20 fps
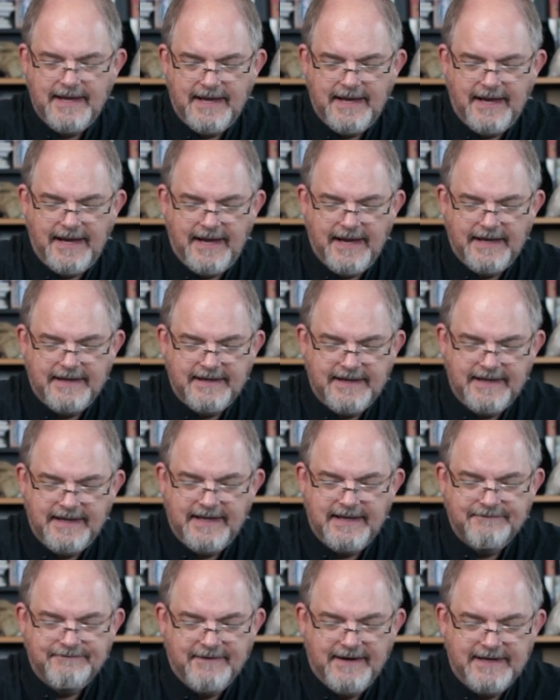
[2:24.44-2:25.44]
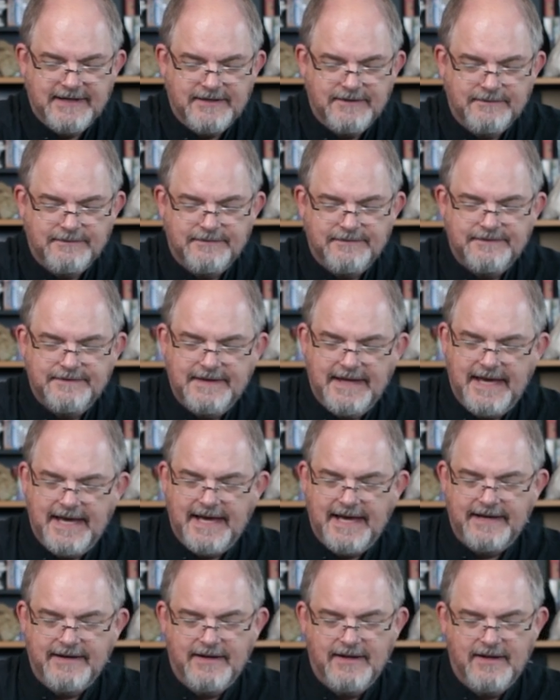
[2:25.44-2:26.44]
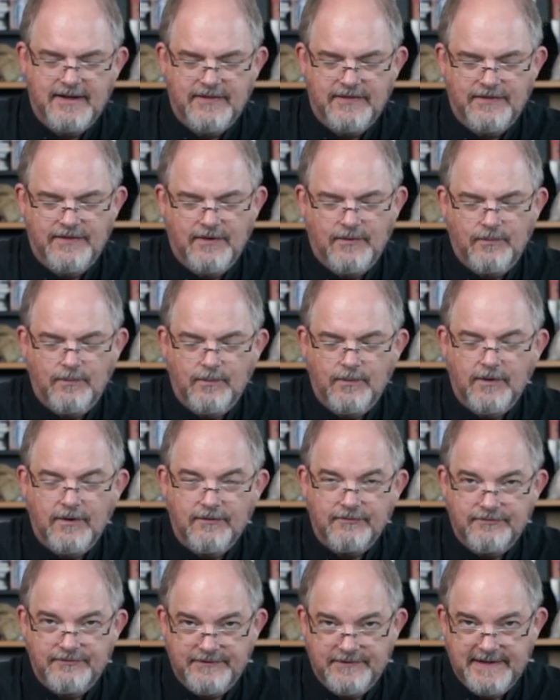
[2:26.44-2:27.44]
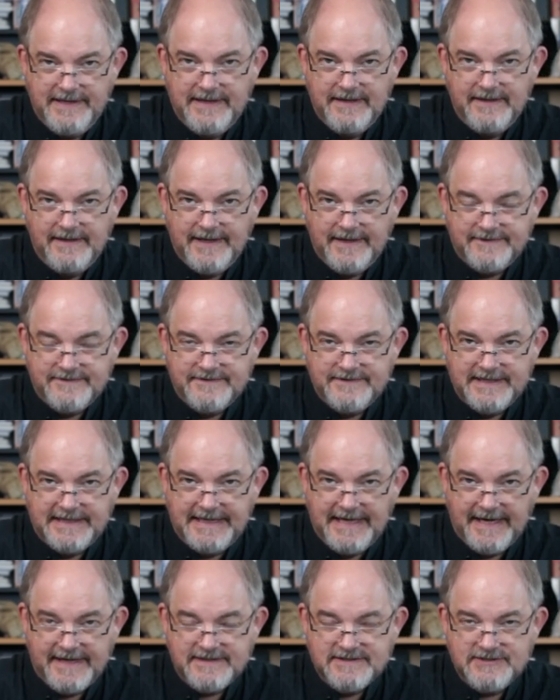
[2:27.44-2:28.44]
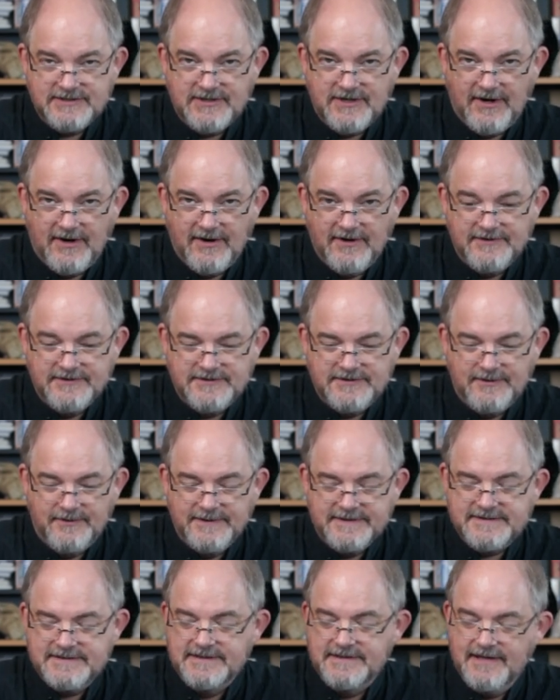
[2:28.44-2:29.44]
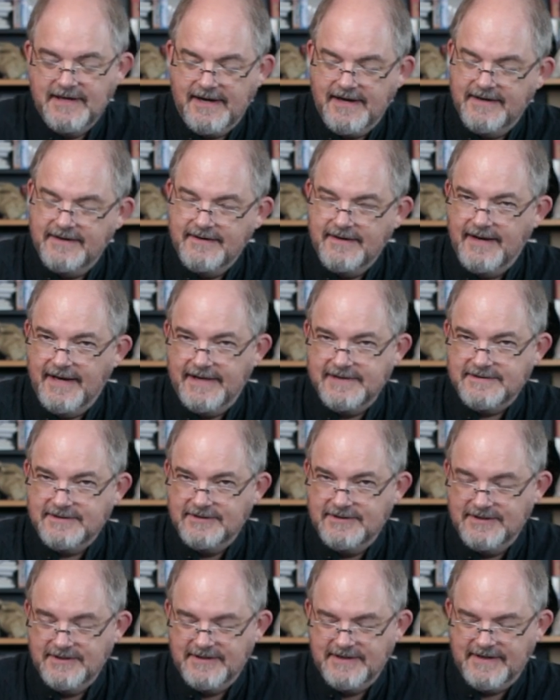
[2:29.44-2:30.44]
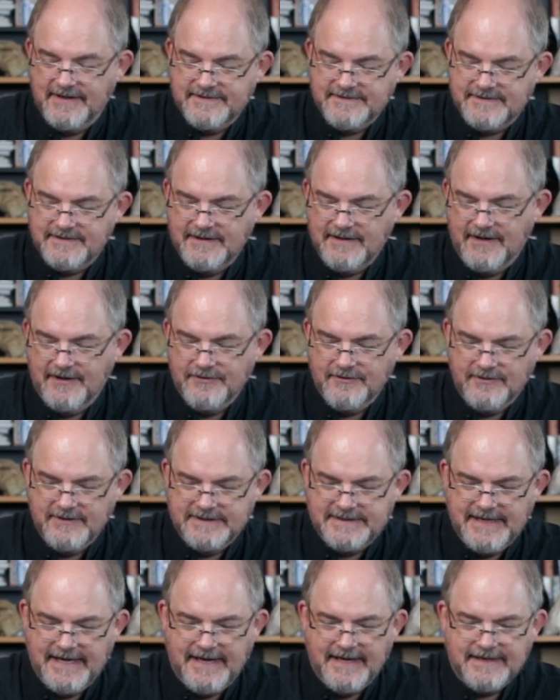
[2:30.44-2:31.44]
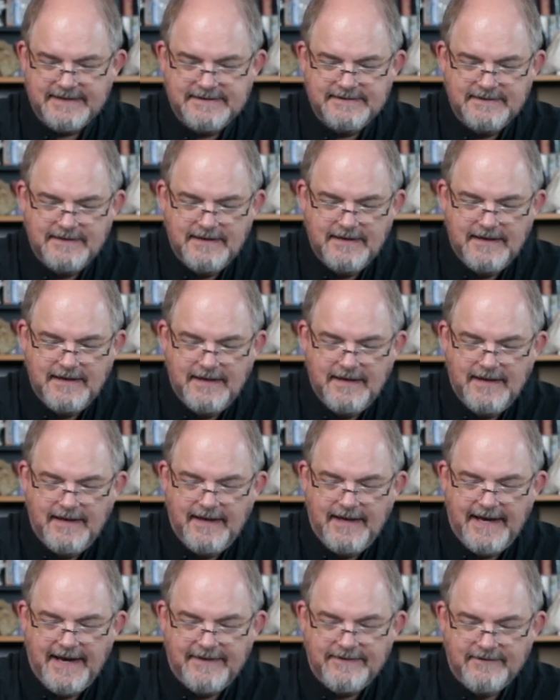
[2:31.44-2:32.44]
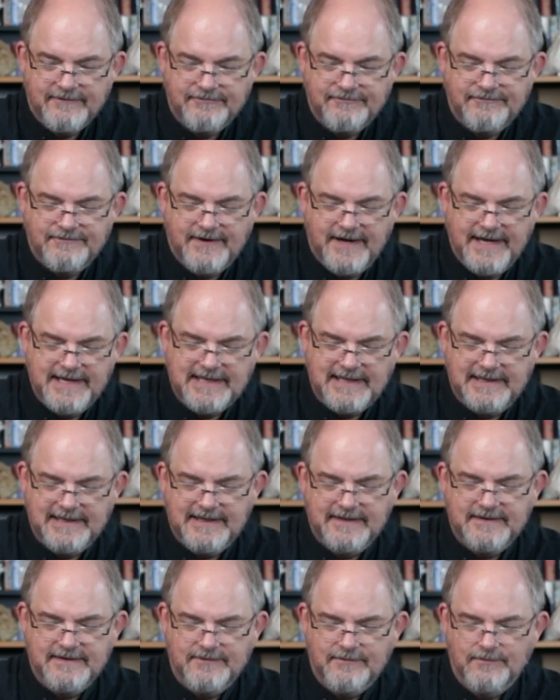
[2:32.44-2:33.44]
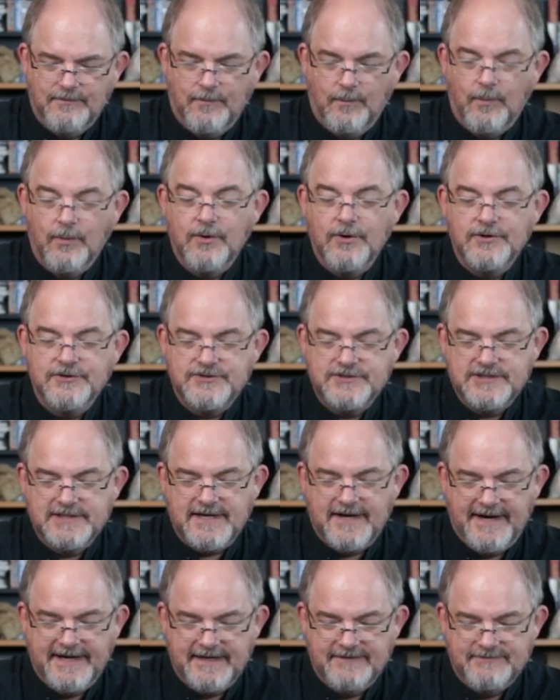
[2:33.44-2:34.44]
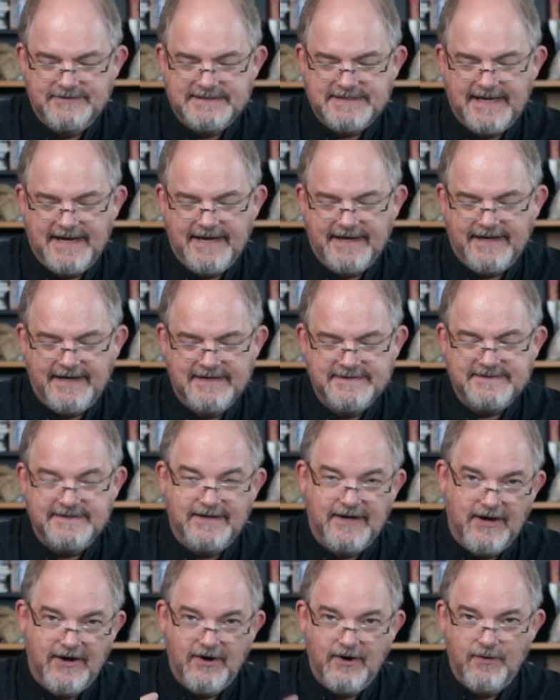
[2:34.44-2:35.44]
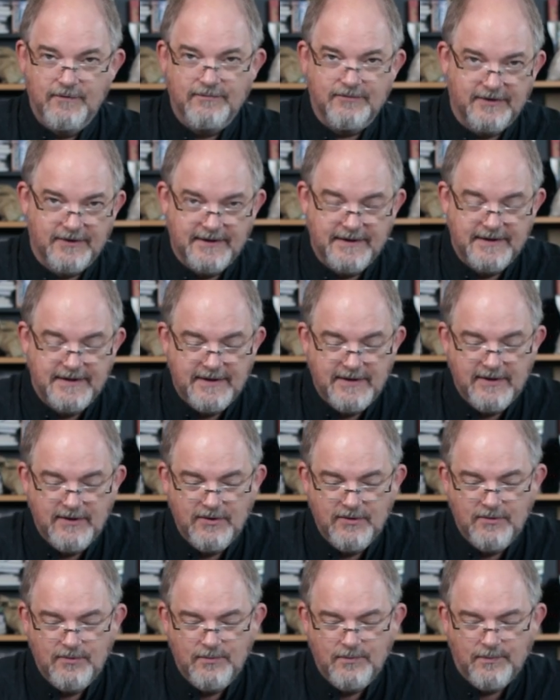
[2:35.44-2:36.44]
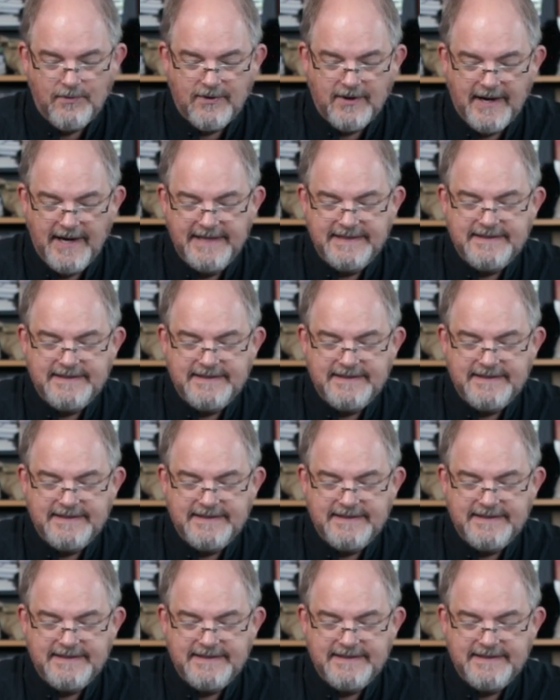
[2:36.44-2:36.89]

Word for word: And if I do that, the wolf gets the next card. So it's not as good as the other attacks. And the, finally, the worst kind of attack is an over, where I